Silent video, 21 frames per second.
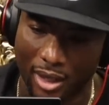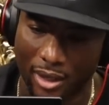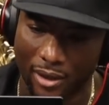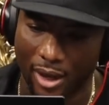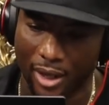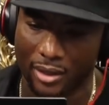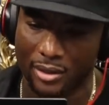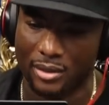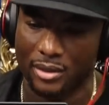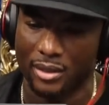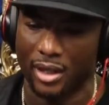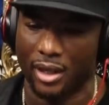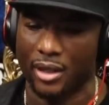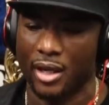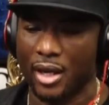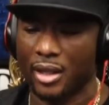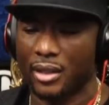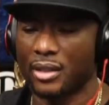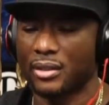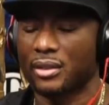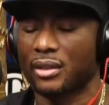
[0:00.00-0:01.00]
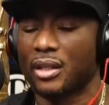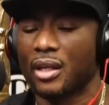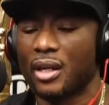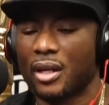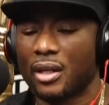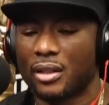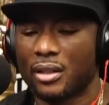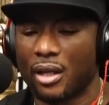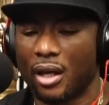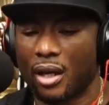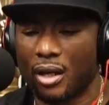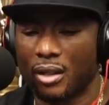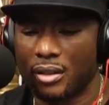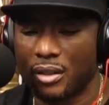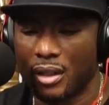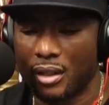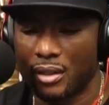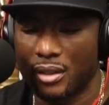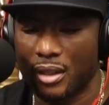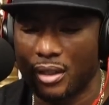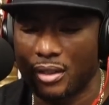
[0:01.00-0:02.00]
that. I can see that. Listen, the,
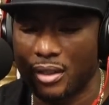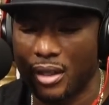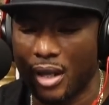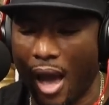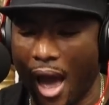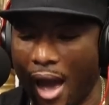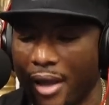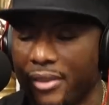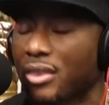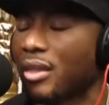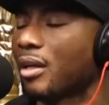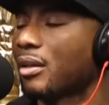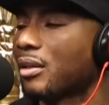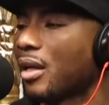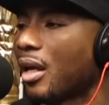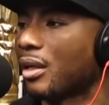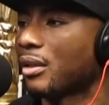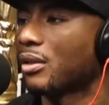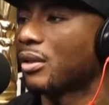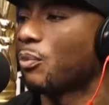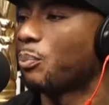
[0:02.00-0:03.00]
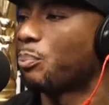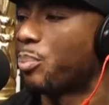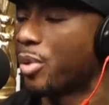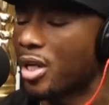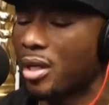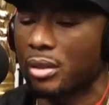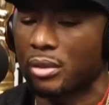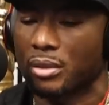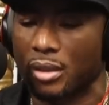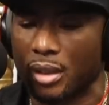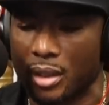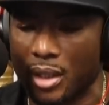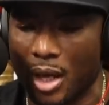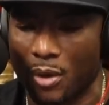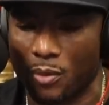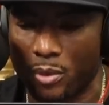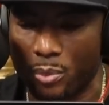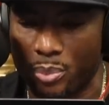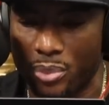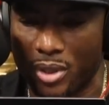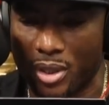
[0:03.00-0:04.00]
the, the, the I think that the biggest thing that
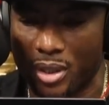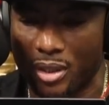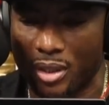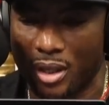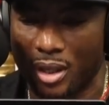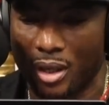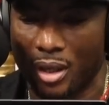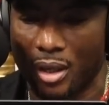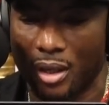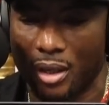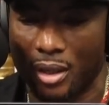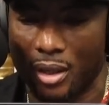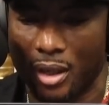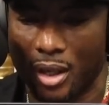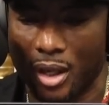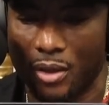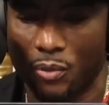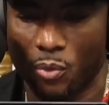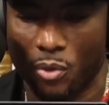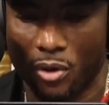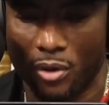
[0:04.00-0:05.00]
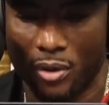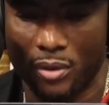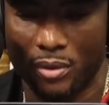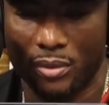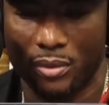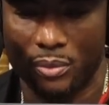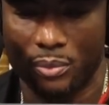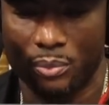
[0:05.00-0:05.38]
would be in the uh, N word